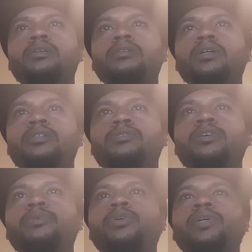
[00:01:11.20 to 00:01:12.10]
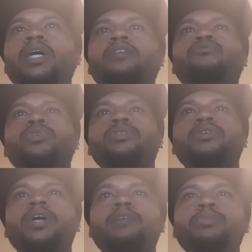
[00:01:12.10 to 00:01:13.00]
Yeah, so here we go. In California,
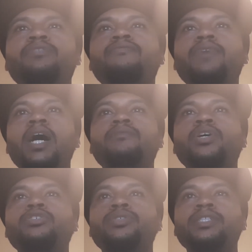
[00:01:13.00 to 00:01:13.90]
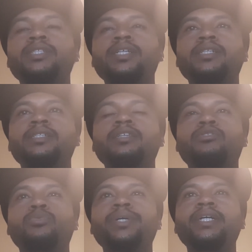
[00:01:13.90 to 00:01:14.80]
there have been
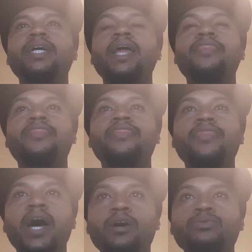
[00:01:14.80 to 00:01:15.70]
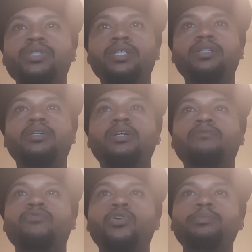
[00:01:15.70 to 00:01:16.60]
563,000
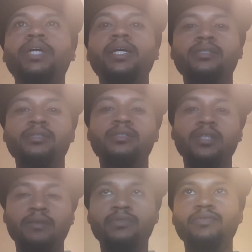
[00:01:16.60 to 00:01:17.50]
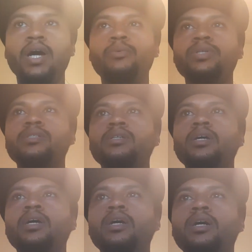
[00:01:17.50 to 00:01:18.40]
confirmed cases of the virus.
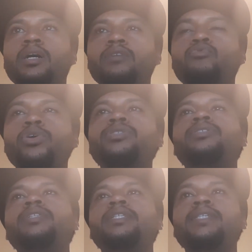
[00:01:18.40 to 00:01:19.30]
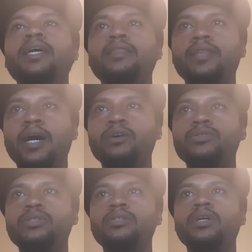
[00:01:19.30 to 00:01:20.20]
Unfortunately,
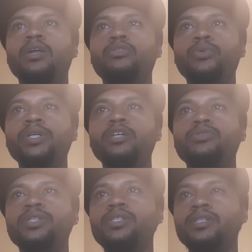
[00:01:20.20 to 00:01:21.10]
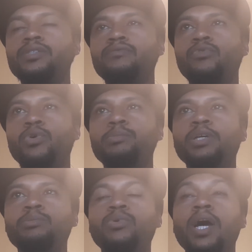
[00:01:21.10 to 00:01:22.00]
10,364
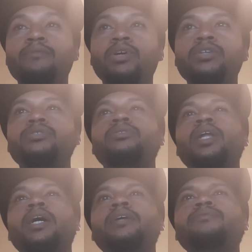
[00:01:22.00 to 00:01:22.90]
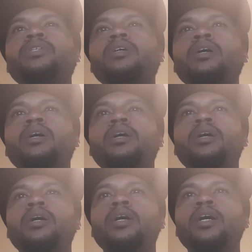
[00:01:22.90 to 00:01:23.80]
people have lost their lives.
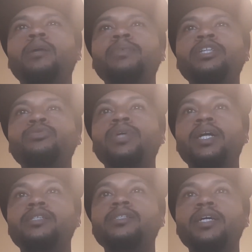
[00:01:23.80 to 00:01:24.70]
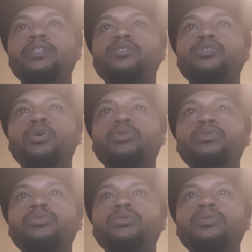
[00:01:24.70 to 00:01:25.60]
In the United States,
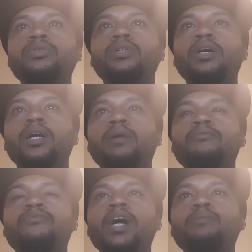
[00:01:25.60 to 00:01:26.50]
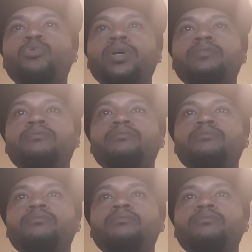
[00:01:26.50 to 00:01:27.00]
total 5.05